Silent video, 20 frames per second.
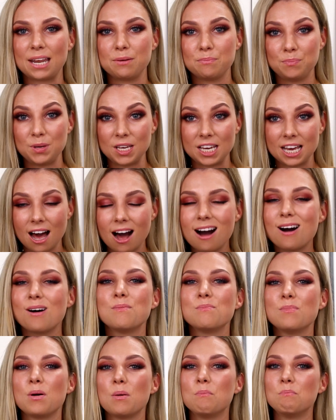and
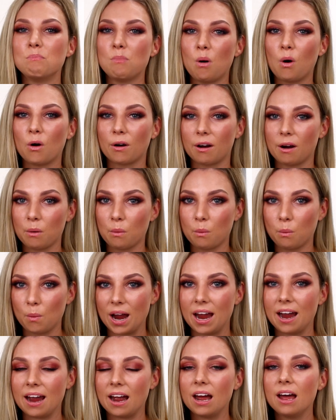become more
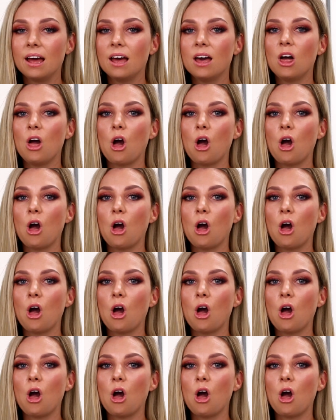aware